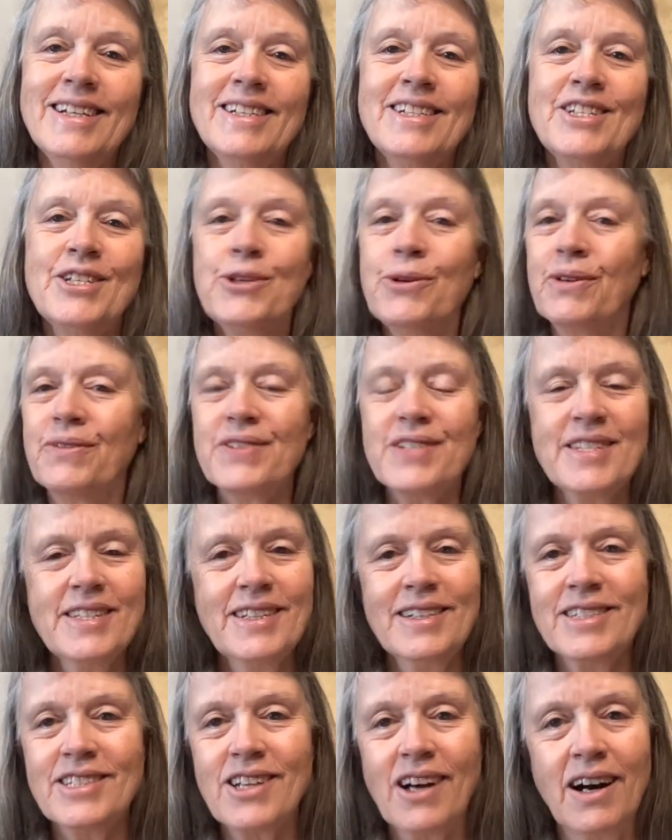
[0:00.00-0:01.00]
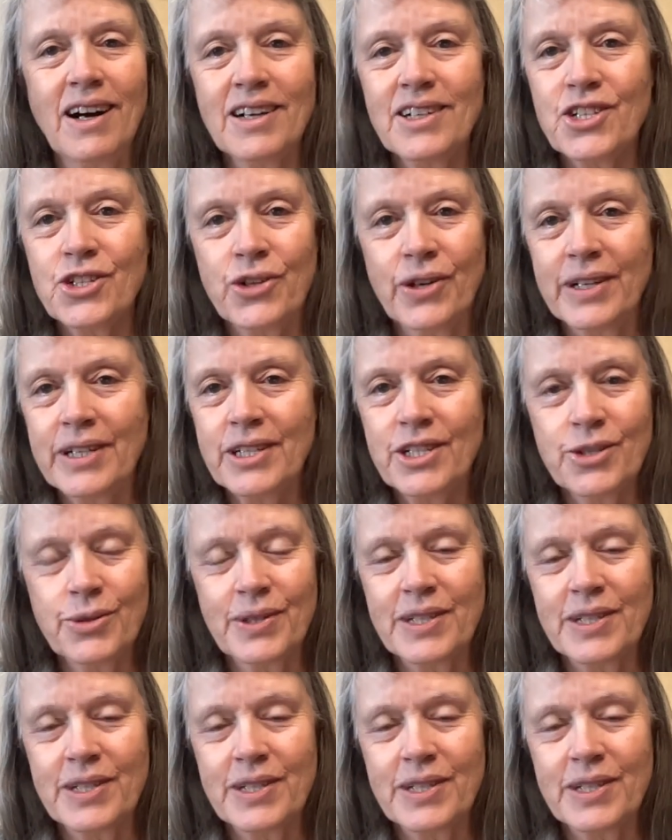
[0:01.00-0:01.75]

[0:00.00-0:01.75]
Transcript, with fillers: Do you ever see a dog trying to